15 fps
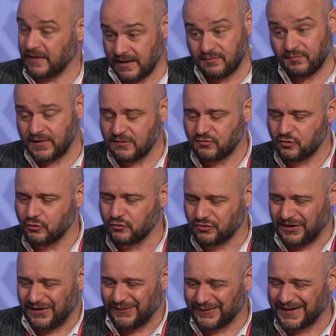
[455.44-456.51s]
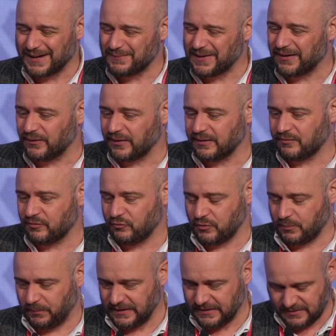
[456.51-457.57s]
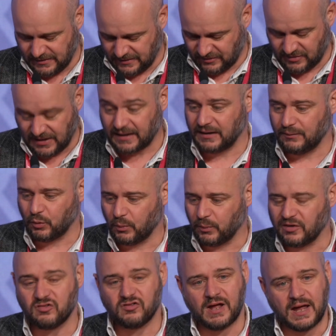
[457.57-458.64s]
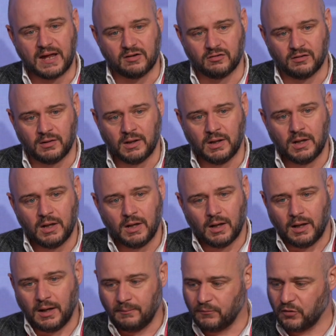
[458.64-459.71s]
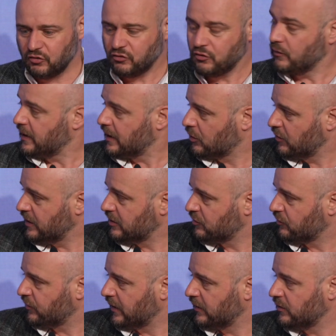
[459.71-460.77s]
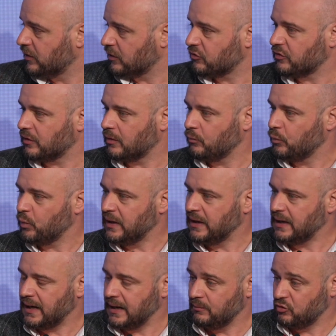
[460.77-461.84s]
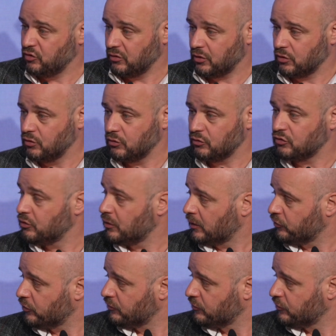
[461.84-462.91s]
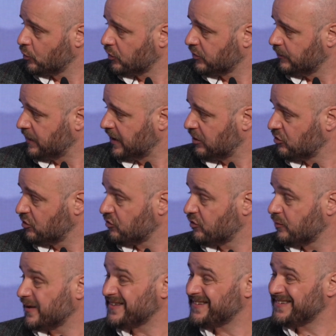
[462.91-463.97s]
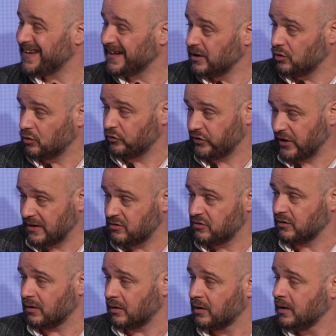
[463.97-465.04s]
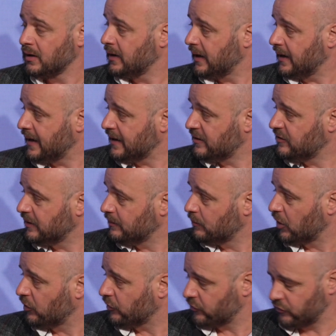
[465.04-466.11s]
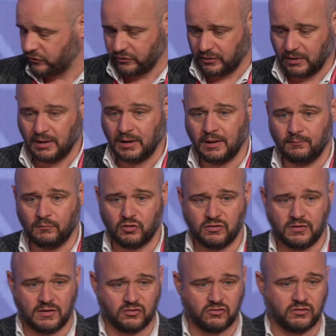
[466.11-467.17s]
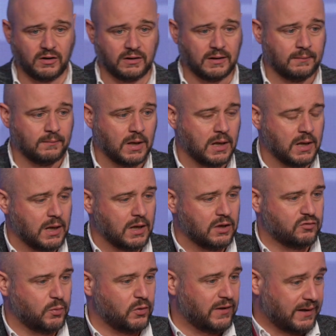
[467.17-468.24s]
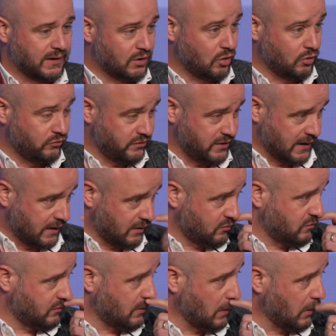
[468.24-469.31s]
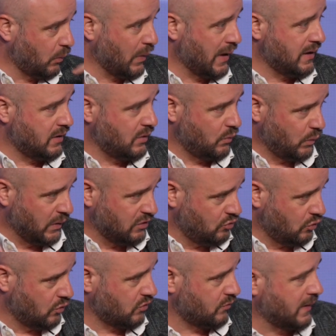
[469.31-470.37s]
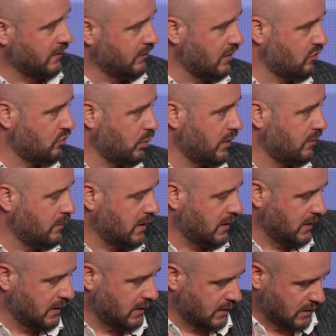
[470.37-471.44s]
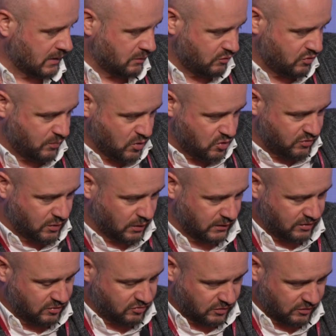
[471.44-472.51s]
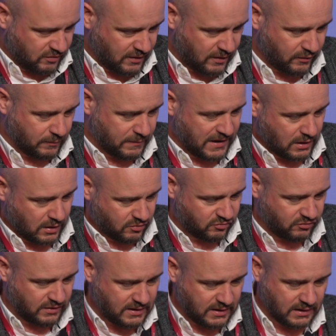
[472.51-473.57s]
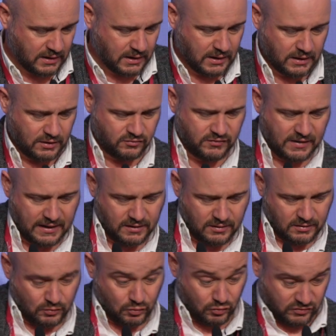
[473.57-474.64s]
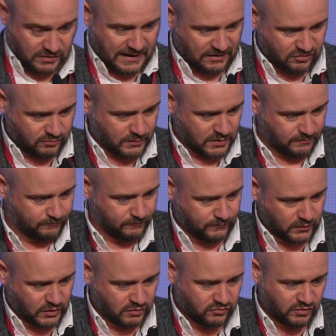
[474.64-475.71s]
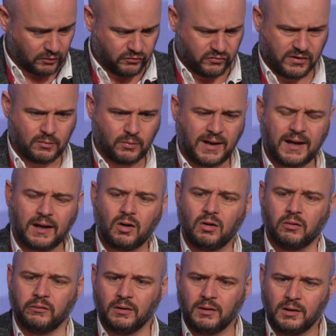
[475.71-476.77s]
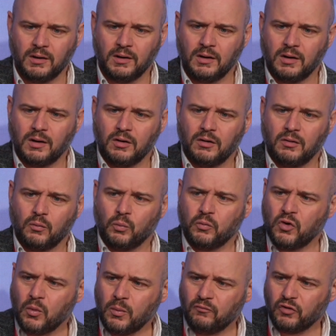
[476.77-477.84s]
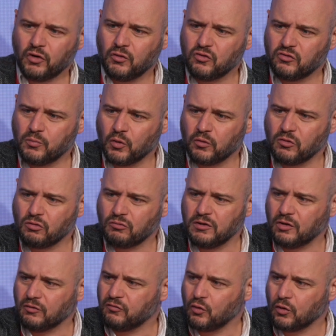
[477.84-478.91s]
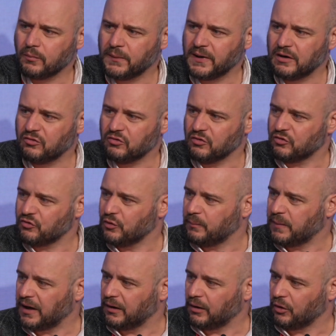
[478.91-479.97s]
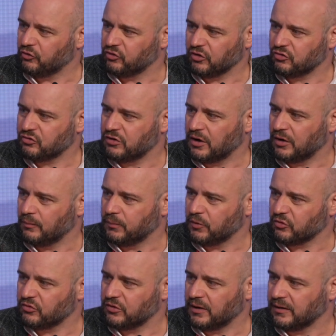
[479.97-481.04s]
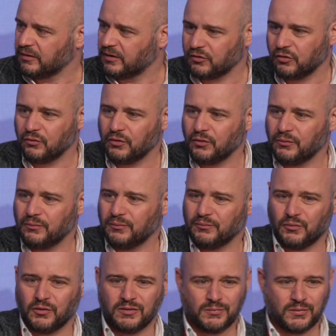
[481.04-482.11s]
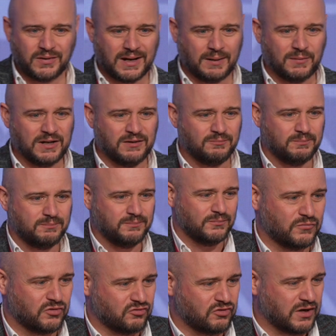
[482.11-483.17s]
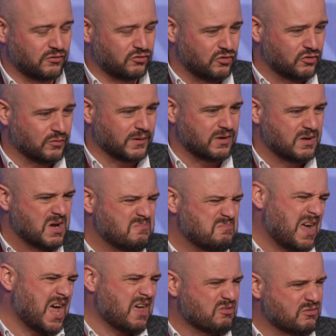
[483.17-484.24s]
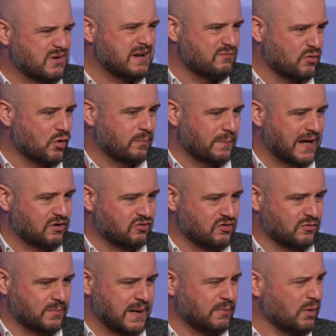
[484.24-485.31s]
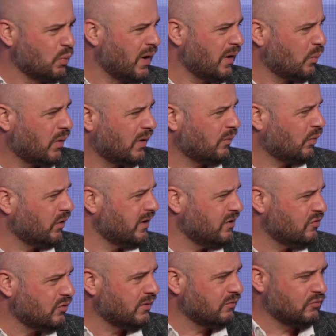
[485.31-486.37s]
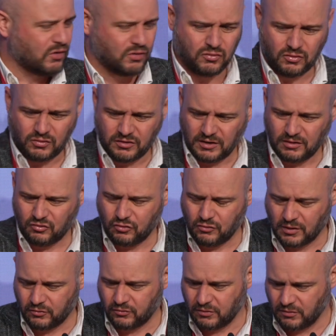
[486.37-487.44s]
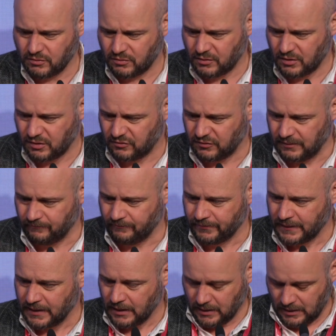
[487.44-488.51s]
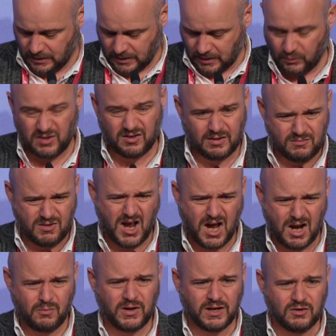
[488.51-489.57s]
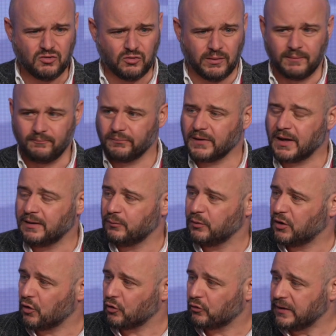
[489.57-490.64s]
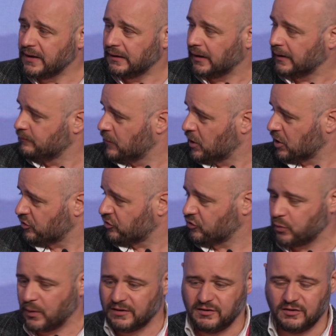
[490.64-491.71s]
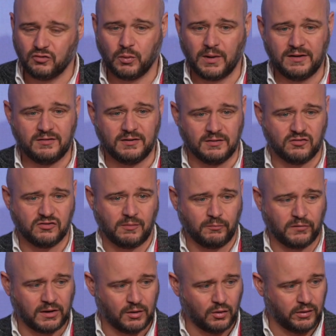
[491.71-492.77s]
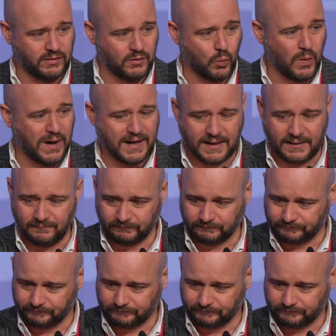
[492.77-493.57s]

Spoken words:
then the phase 2 trial came out and repeated exactly what we said. So they agreed to fund us, and we aim to recruit 240 patients from a single centre in 18 months to this study. To put that in context, when we talked about this, one of my respiratory colleagues at another BRC said, who's an asthma consultant, said, well, hang on. No one recruits more than 3 or 4 patients to a biologics trial per site. I don't know with how many trials you do, but yeah, 3-4 patients maybe. What are you doing recruiting 230? And we said, oh, we can do it. And then we got green light March 2020, and something got in the way.